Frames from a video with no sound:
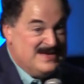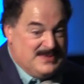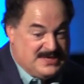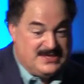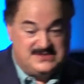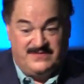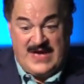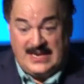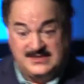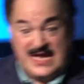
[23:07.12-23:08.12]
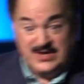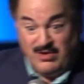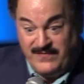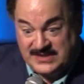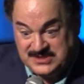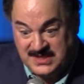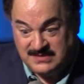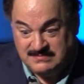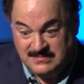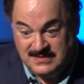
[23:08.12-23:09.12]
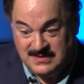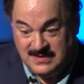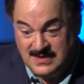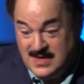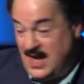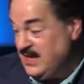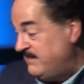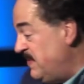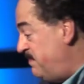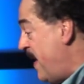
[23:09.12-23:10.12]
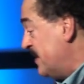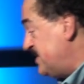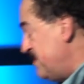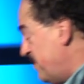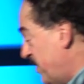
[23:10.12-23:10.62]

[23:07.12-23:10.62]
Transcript: because of Alexander Ovechkin. I love the Boston